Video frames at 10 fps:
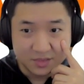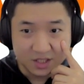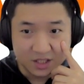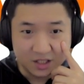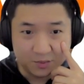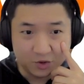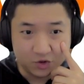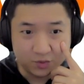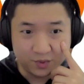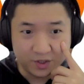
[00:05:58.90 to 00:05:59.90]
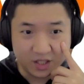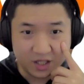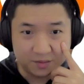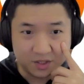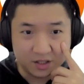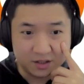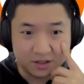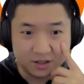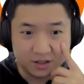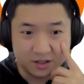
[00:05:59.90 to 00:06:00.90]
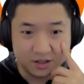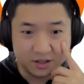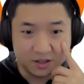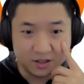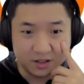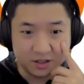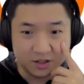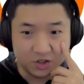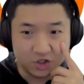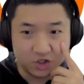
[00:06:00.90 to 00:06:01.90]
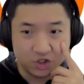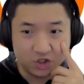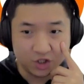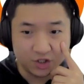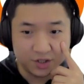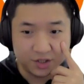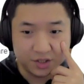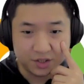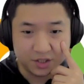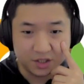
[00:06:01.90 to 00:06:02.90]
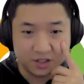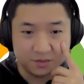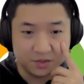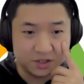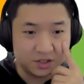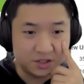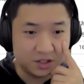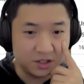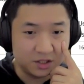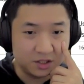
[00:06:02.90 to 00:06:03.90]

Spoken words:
It's supposed to be updated in shots. Okay, let me see.